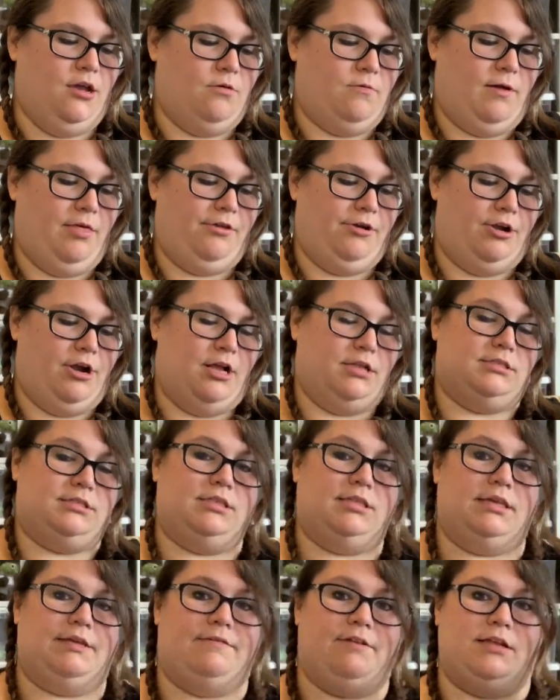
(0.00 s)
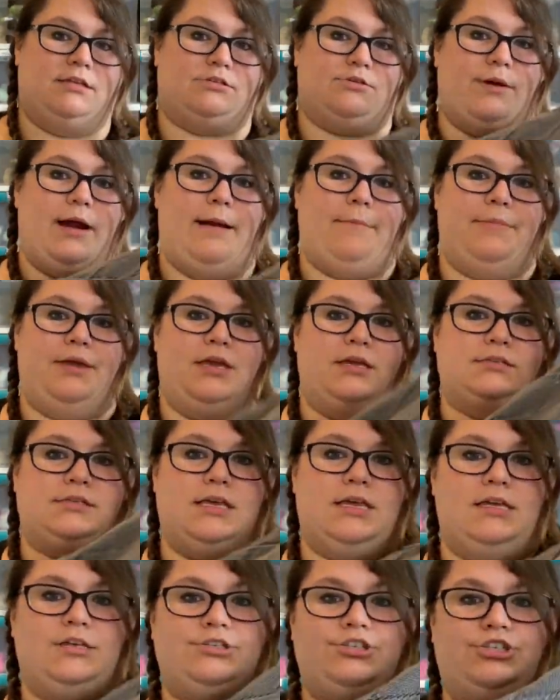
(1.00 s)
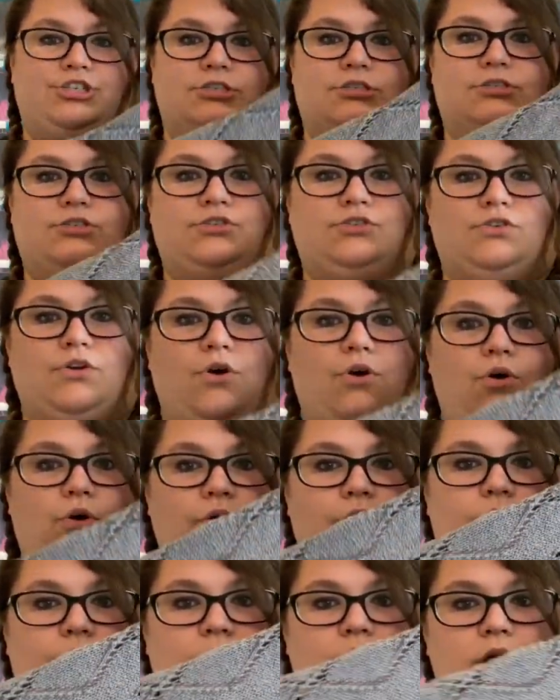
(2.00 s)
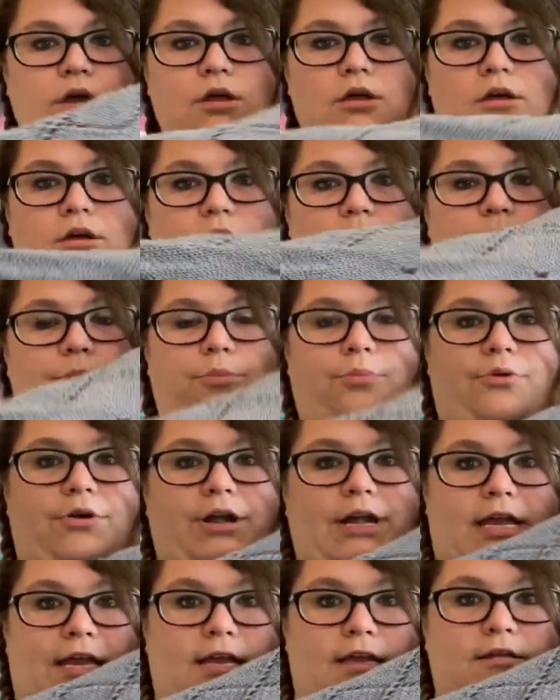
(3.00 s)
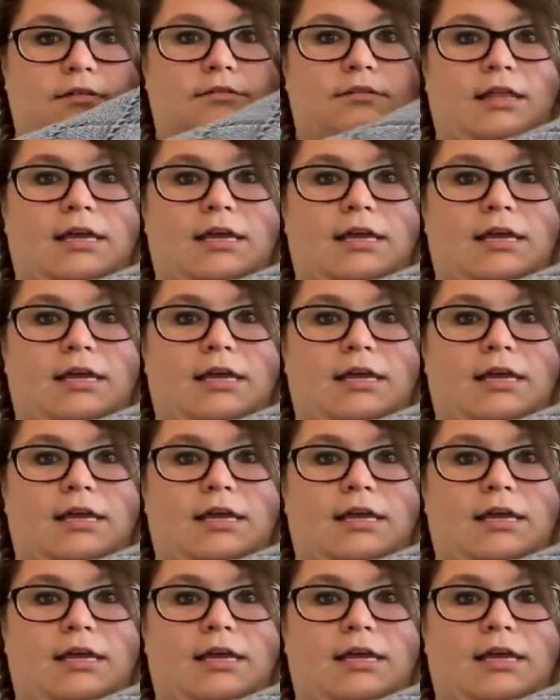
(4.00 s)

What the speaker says: on whether or not to leave it as a wrap because it is just so pretty.